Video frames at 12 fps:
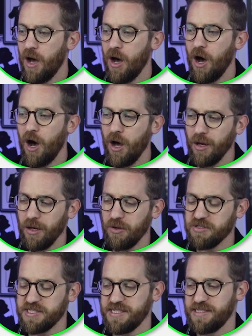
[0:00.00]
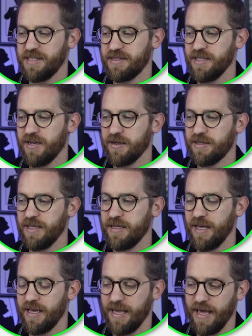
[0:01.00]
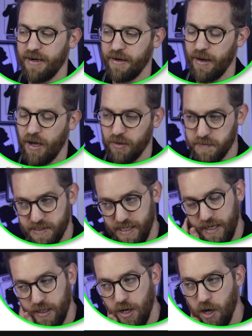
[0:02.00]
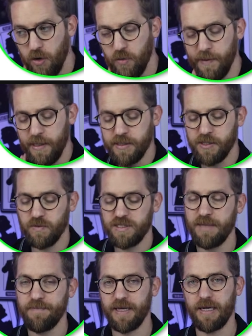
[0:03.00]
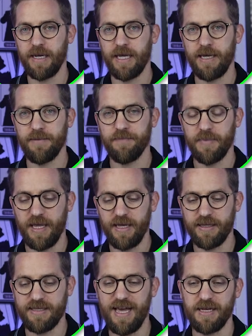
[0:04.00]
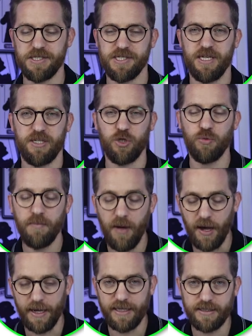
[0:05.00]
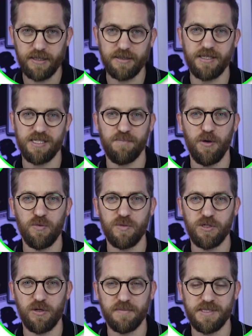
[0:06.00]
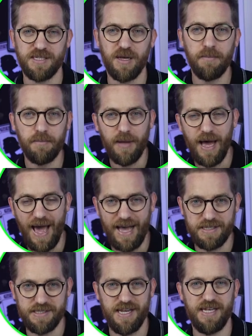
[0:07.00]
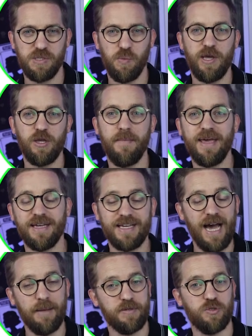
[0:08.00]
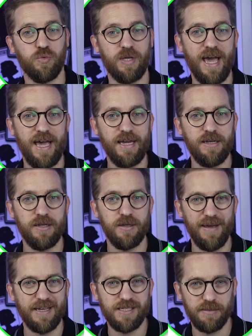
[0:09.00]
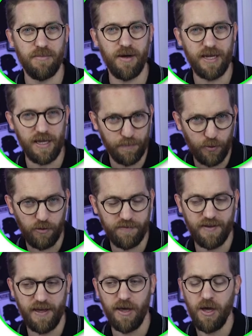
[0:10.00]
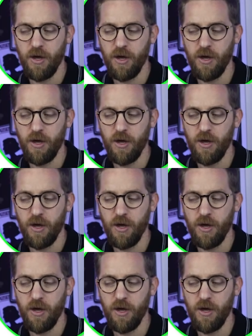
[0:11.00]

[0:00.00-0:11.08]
Are losses deducted? Again, I'll say no. So typically in a tax year, you might dispose of some assets where you make a capital gain, you make some money, a profit